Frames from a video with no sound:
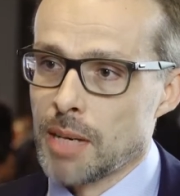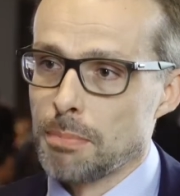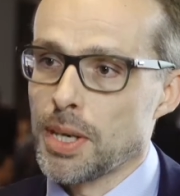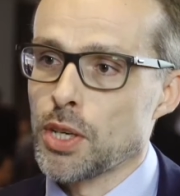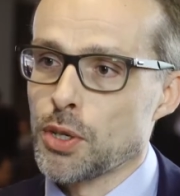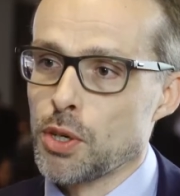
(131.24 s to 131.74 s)

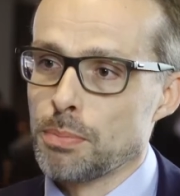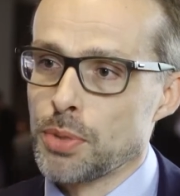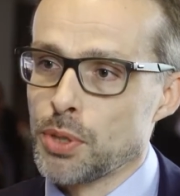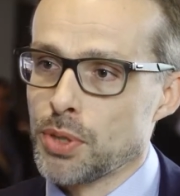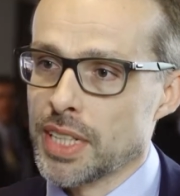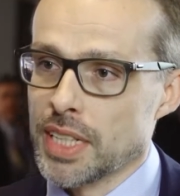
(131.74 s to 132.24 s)
And
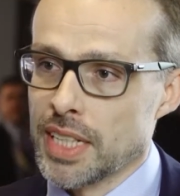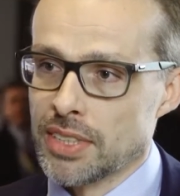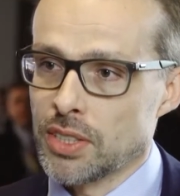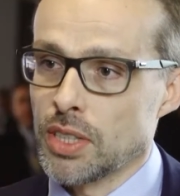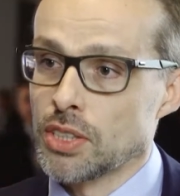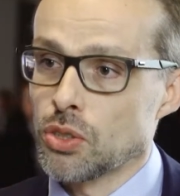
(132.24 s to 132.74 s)
biocomputing
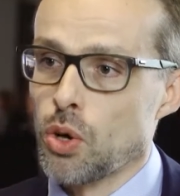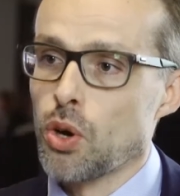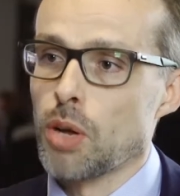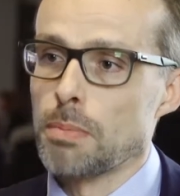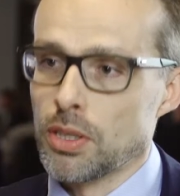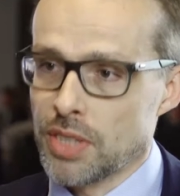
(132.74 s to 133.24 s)
is
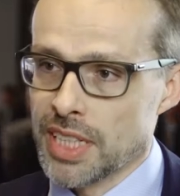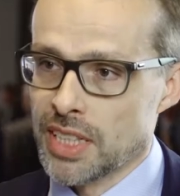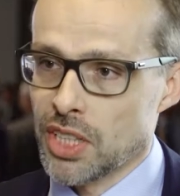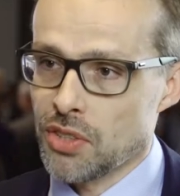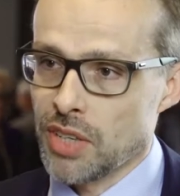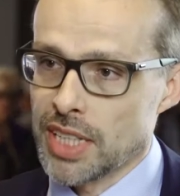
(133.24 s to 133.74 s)
all about
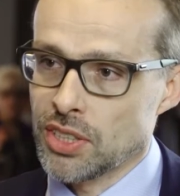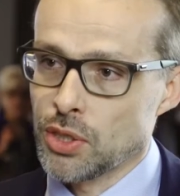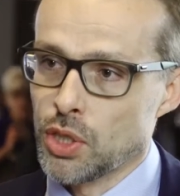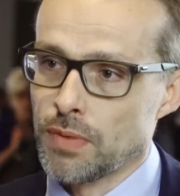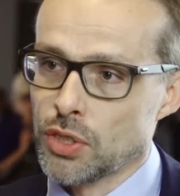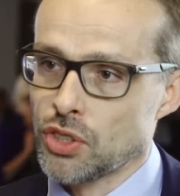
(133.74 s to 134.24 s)

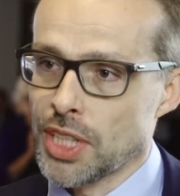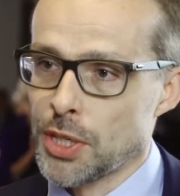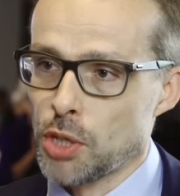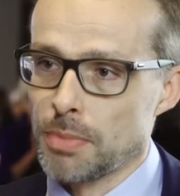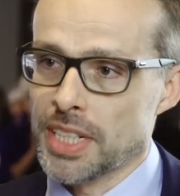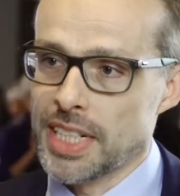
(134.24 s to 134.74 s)
integration of
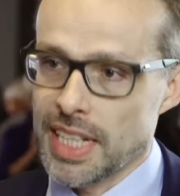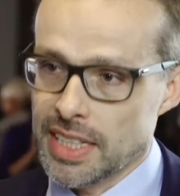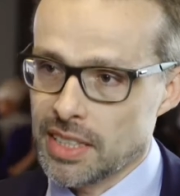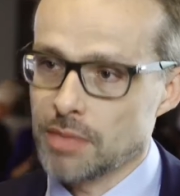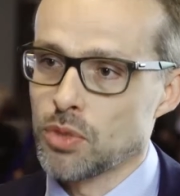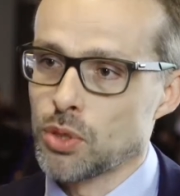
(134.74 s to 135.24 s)
genomic
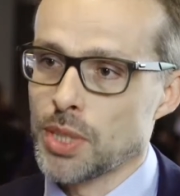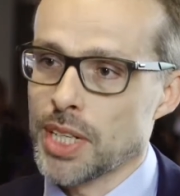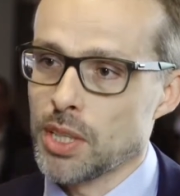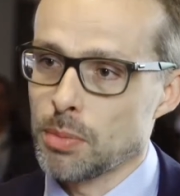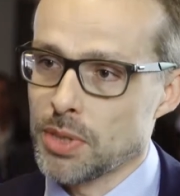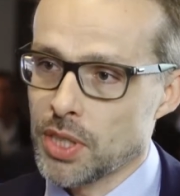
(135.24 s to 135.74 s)
data
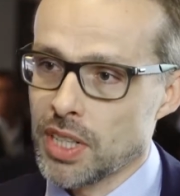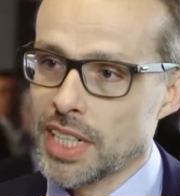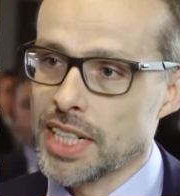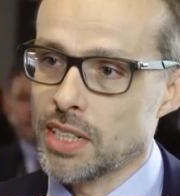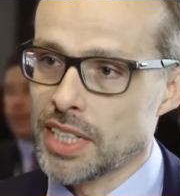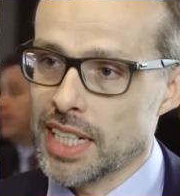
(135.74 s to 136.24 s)
together with the
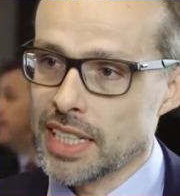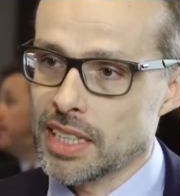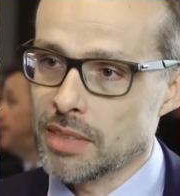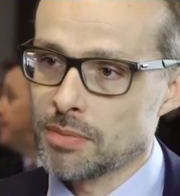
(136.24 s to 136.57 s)
clinical data.